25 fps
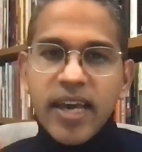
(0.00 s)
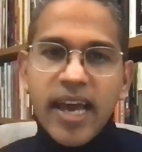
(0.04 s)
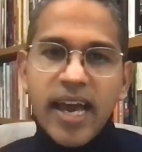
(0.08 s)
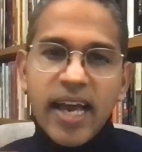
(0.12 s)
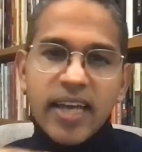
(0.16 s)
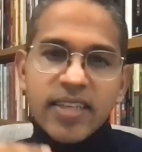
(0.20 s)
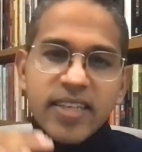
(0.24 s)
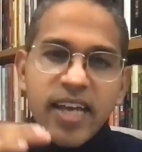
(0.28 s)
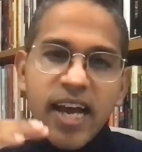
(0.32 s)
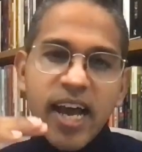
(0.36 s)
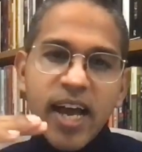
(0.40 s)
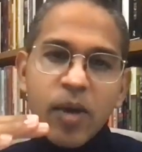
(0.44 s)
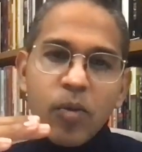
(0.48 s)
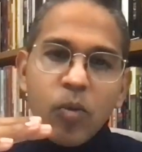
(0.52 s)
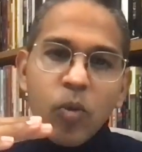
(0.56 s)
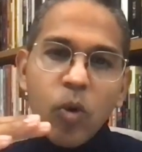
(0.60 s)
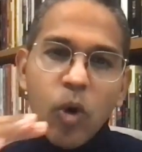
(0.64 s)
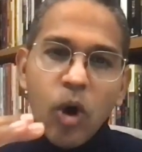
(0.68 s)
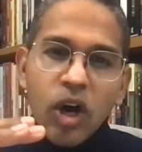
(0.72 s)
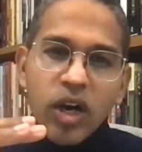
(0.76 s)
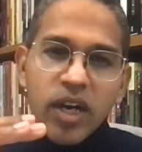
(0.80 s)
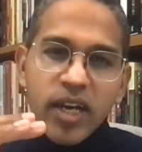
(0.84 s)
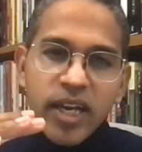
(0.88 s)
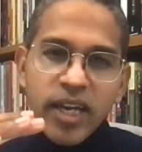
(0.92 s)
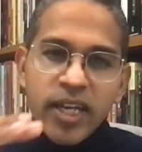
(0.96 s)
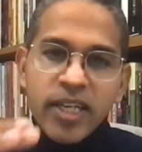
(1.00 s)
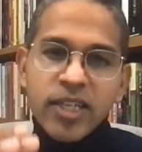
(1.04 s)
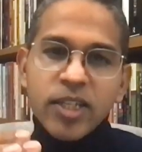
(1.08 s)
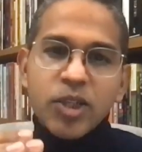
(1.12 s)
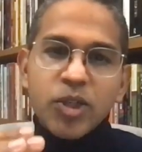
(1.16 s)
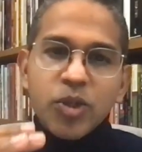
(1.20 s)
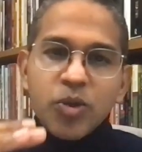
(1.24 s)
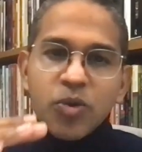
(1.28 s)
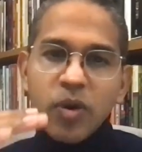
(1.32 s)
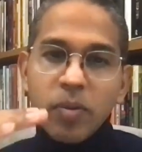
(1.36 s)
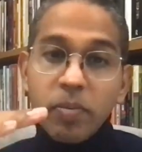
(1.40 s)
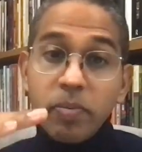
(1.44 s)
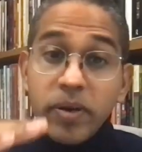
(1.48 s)
as I walk
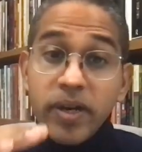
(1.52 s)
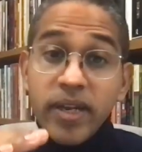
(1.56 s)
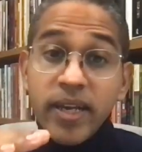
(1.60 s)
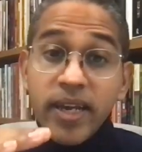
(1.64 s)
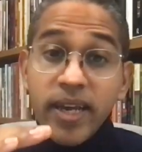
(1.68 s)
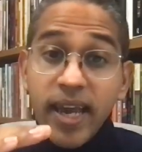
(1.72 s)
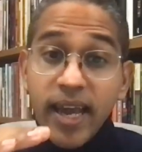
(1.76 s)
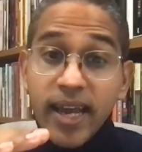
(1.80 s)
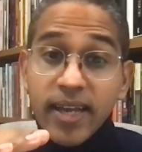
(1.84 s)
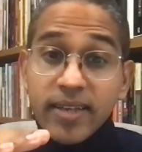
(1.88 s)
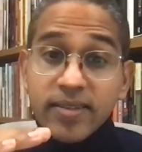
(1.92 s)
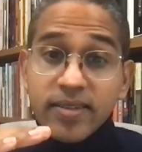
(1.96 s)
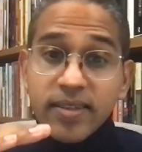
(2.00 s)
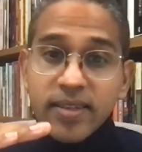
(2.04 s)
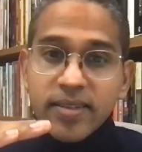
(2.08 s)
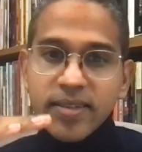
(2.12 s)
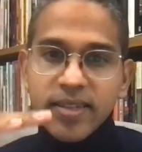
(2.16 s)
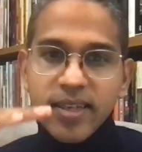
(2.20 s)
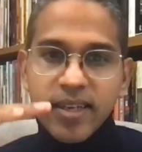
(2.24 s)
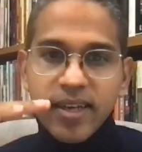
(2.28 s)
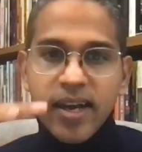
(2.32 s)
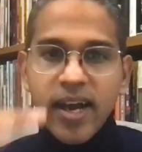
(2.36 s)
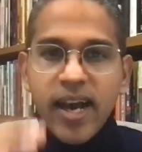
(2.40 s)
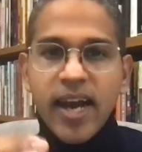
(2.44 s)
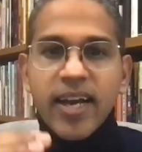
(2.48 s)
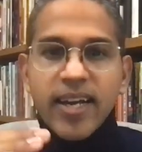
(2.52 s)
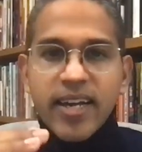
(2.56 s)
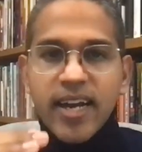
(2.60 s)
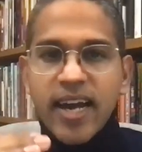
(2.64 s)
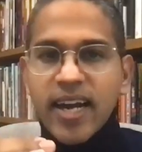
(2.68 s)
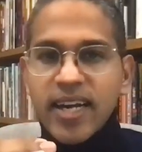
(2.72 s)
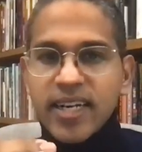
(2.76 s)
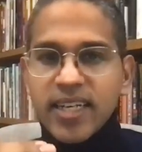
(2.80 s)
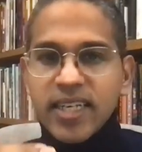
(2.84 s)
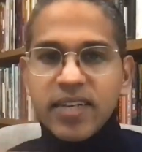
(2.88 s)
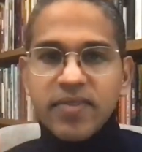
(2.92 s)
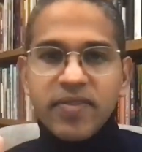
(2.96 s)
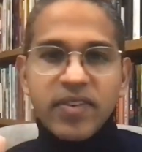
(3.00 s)
into a pre-existing
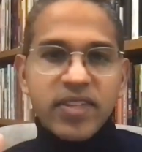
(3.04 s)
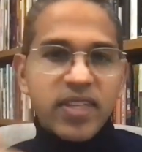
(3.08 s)
hierarchy,